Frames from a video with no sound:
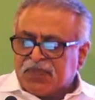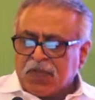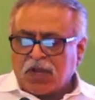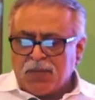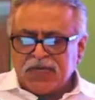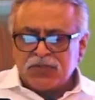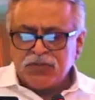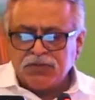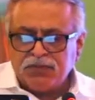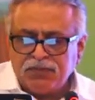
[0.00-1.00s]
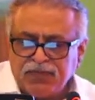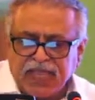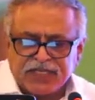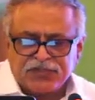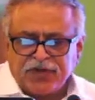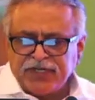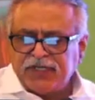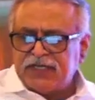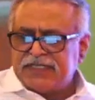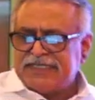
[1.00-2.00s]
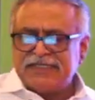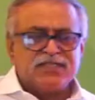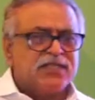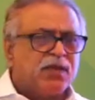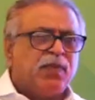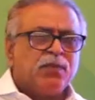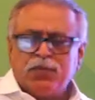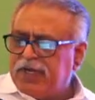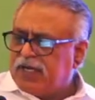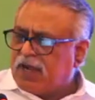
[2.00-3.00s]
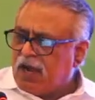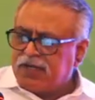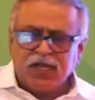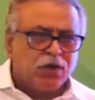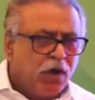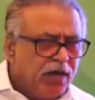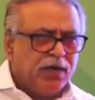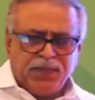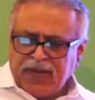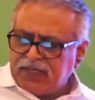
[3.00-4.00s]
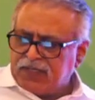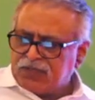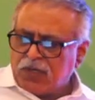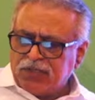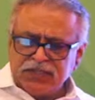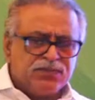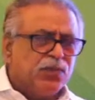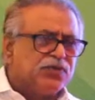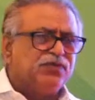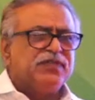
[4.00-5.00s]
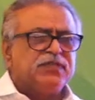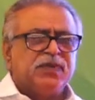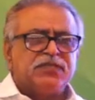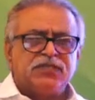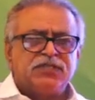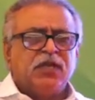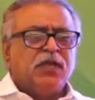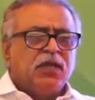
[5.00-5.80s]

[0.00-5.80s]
Now coming to extrarenal diseases like pulmonary, cardiac or hepatic disorders, most of these patients,